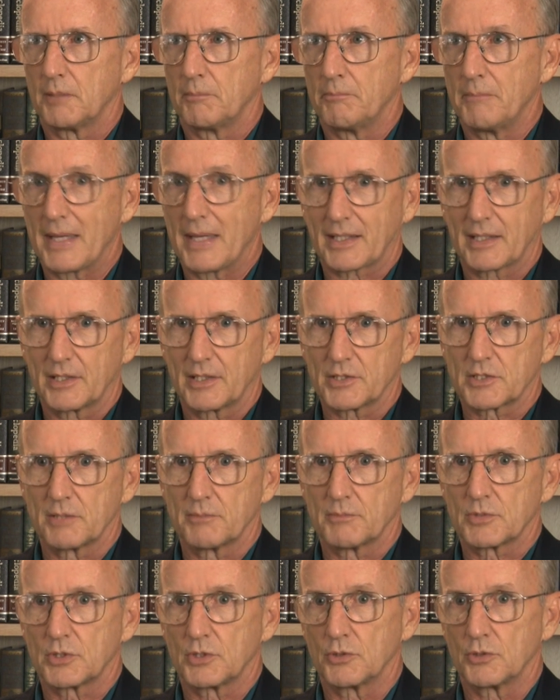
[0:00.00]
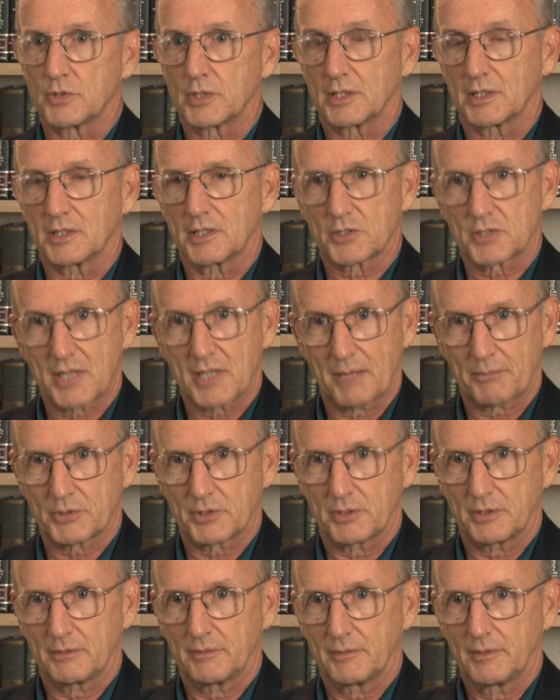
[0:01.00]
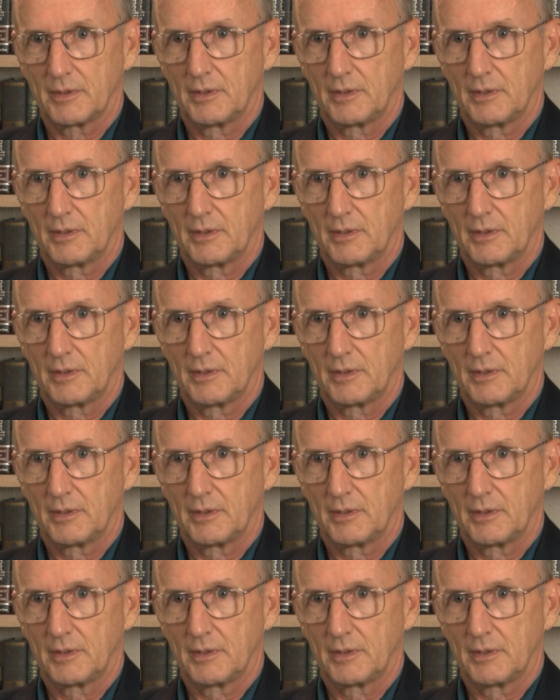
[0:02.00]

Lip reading: mechanisms, using deception.